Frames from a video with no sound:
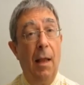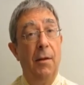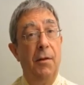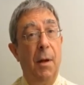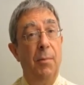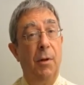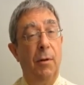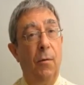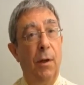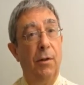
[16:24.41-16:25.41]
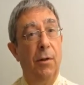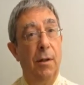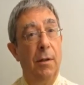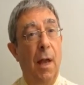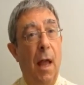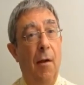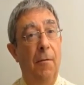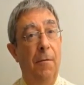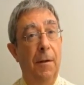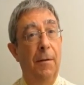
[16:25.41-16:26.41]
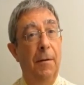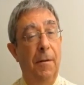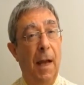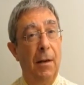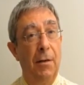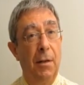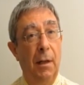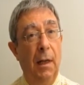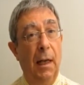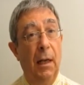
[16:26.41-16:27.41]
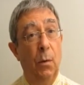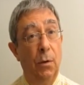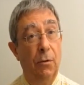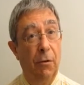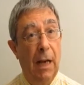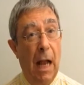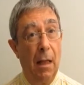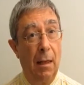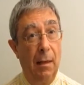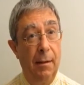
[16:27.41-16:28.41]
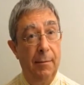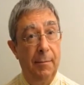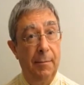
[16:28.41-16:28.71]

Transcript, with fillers: the subject of which is vivid fantasy equals reality.